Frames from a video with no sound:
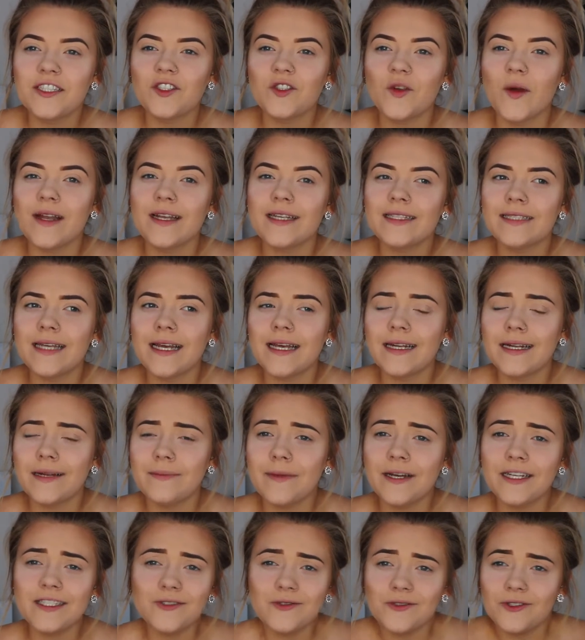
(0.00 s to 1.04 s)
so I decided I
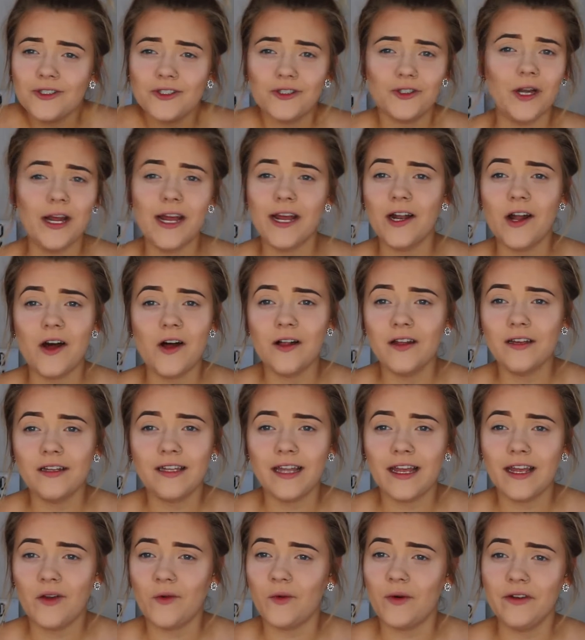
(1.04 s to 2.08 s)
might as well just try it all in
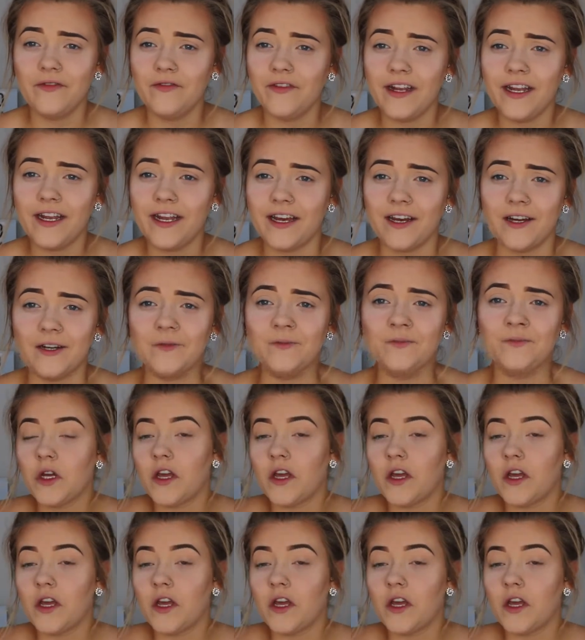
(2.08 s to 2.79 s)
like one video.